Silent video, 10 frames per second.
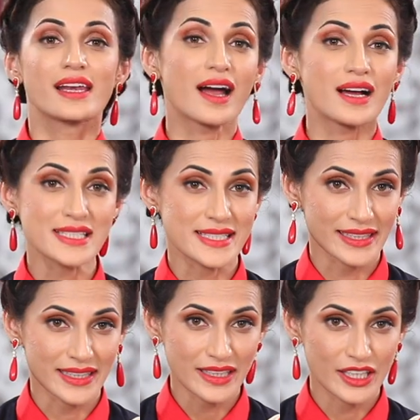
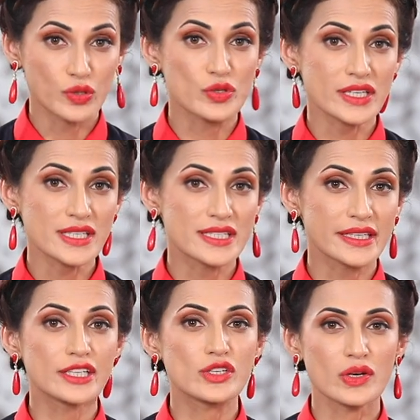Lastly, you just
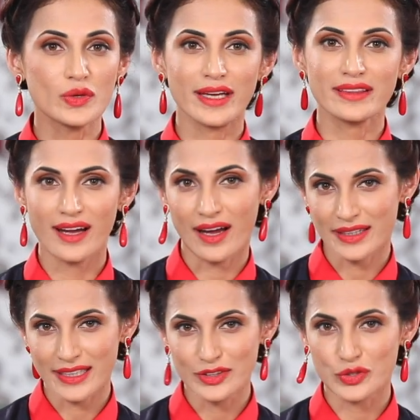need to look at the
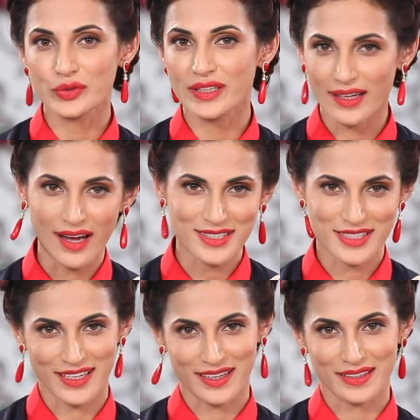honey through the
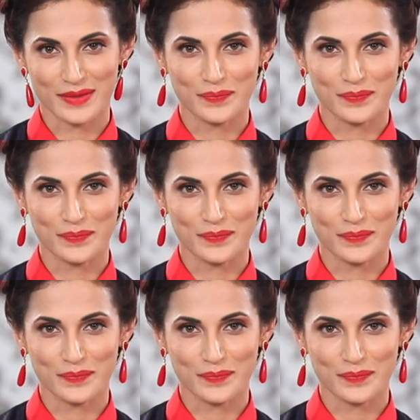glass jar.